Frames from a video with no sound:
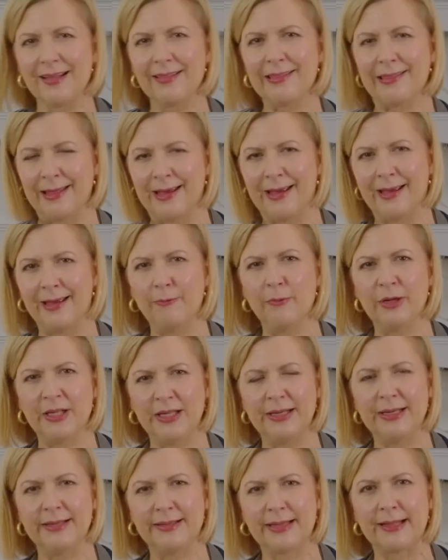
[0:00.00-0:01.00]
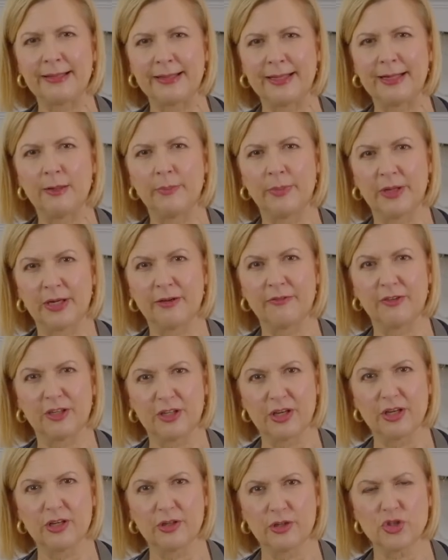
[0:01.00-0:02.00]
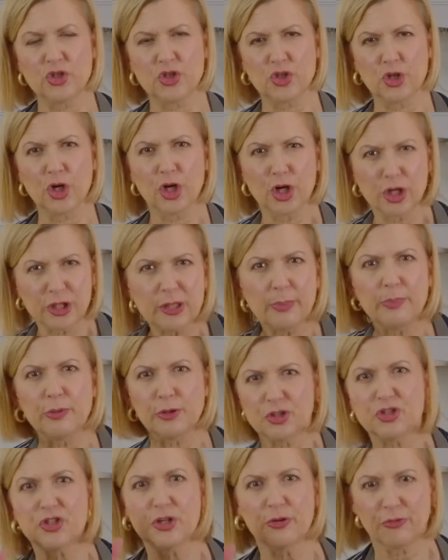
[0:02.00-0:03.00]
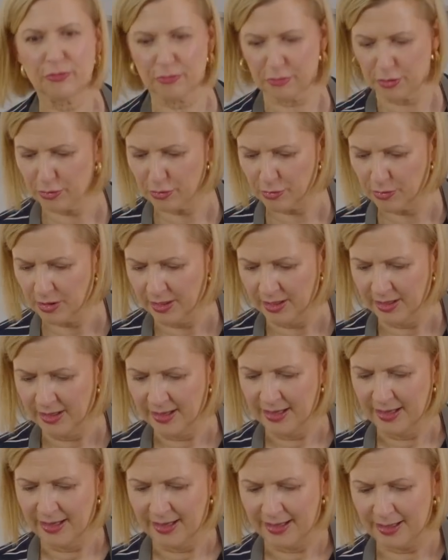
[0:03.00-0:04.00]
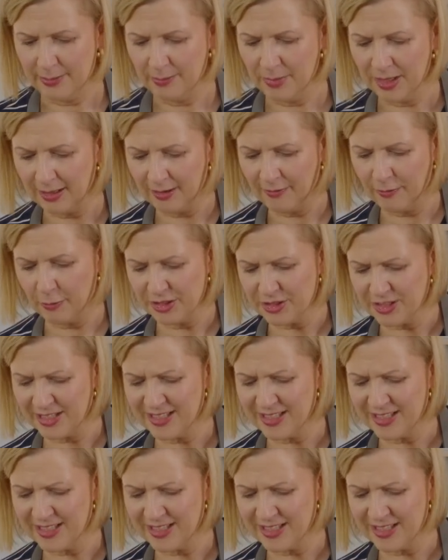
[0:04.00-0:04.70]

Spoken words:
thing when you need that little bit of a sugar to push you through in the middle of winter.